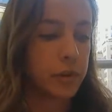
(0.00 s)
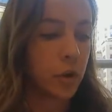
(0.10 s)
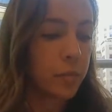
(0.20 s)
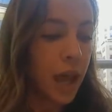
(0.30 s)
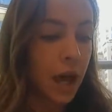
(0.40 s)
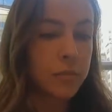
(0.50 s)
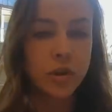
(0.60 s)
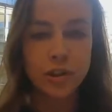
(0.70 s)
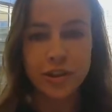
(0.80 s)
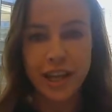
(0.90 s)
So I'm
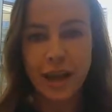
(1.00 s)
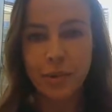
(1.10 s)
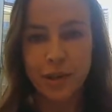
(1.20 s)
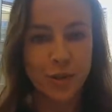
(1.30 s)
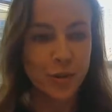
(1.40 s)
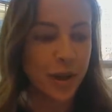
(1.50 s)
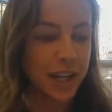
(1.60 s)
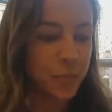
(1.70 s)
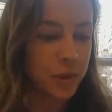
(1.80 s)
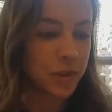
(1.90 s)
joined today by two
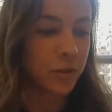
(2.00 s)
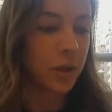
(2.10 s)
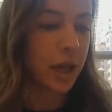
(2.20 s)
experts who will